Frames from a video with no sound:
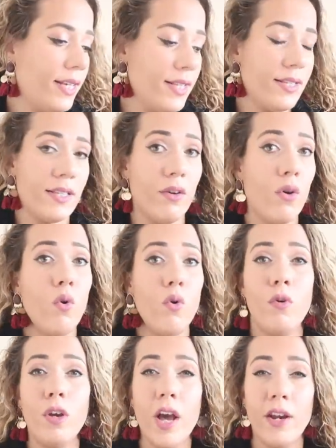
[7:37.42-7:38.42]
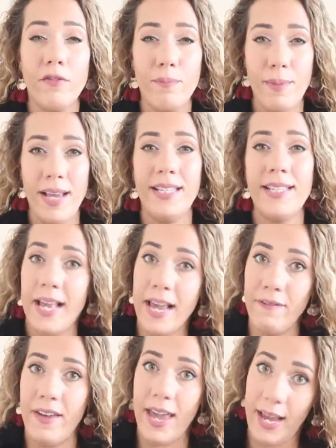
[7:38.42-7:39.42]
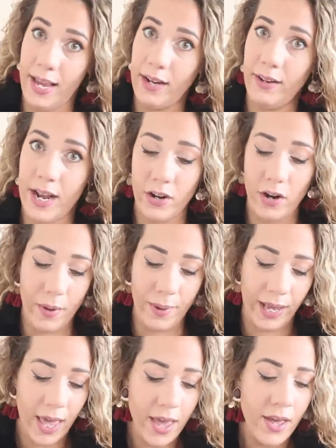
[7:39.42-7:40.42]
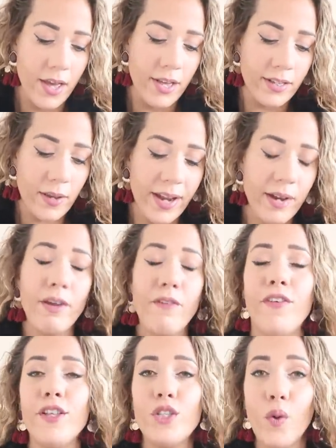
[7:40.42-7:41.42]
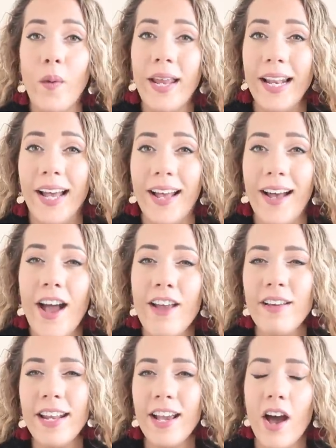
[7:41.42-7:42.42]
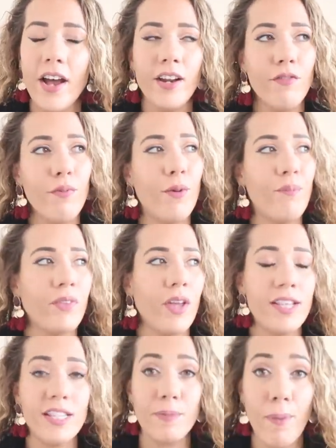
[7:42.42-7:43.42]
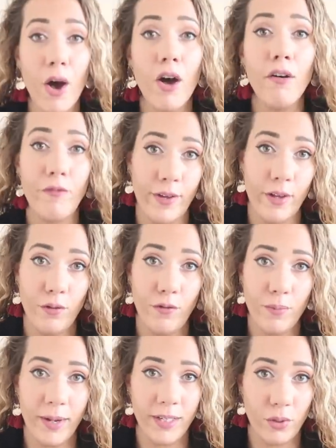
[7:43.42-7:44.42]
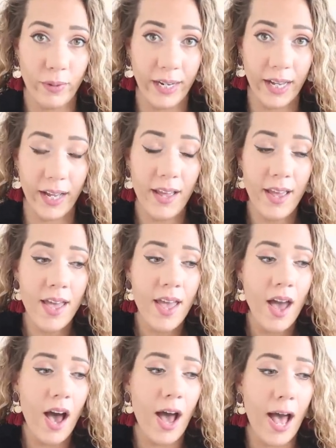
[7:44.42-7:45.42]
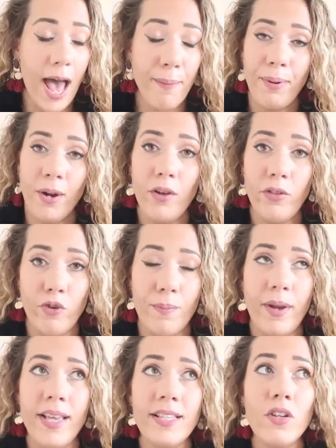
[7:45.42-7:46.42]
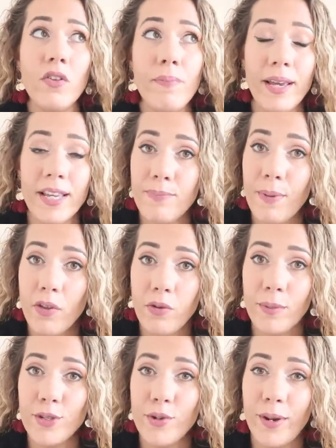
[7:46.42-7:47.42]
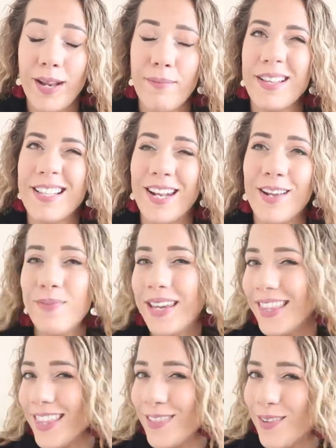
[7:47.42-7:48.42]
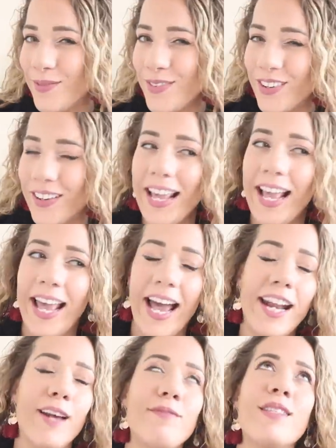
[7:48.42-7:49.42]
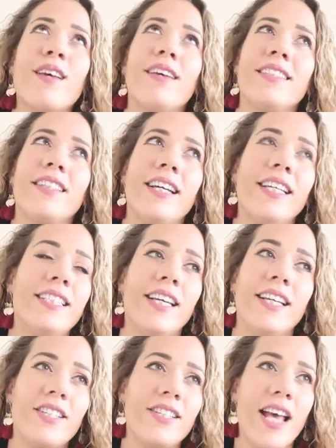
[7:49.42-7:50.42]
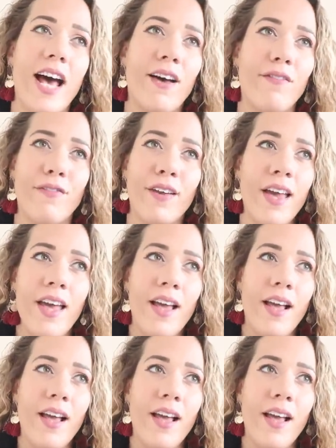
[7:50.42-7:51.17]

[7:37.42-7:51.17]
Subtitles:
is all kind of me saving and going. So anyway, for the toilet, I really kind of want a spa feel for my toilet and bathroom. It's not the biggest bathroom and toilet, but it's a lot bigger than the one we've got here, and I'm so excited to just have